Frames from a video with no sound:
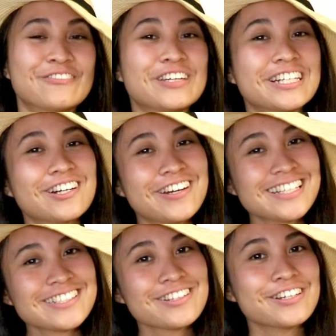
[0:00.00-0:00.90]
We're
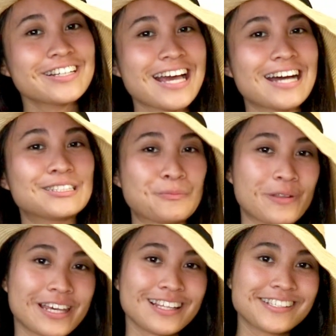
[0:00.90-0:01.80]
going to learn how to
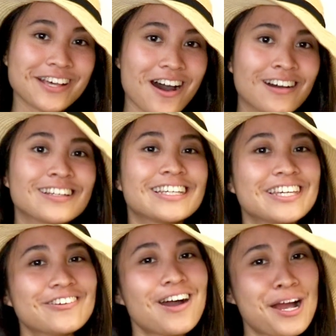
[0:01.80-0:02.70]
play the song
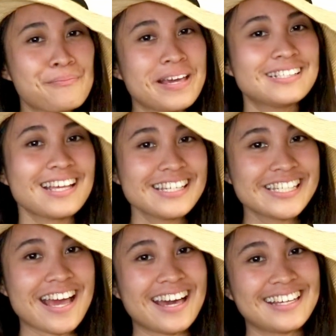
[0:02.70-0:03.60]
You Are My
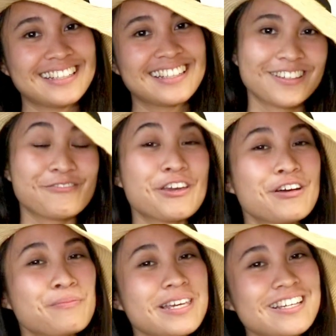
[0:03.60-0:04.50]
Sunshine. We
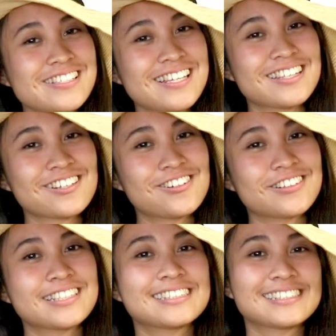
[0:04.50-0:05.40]
will be using the
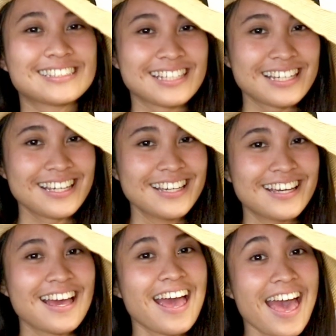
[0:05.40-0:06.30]
chords C,
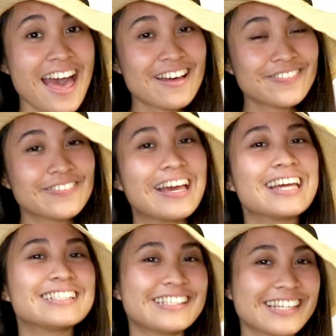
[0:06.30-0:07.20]
F,
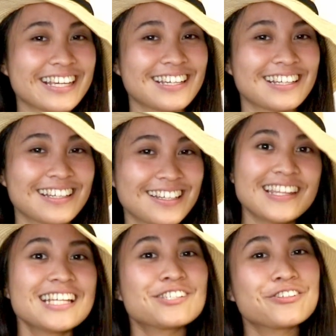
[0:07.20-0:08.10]
and G.
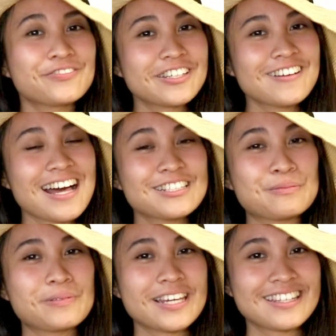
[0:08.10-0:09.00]
Let's review how
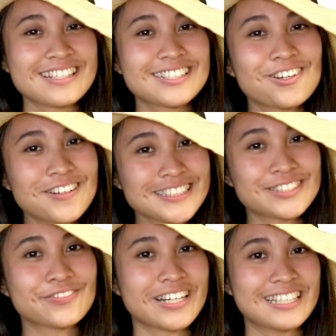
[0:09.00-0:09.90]
to play these
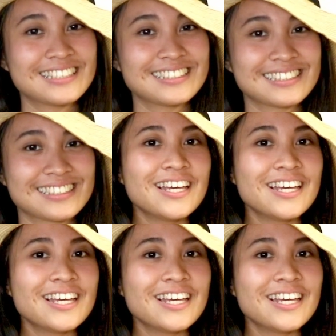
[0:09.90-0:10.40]
chords first.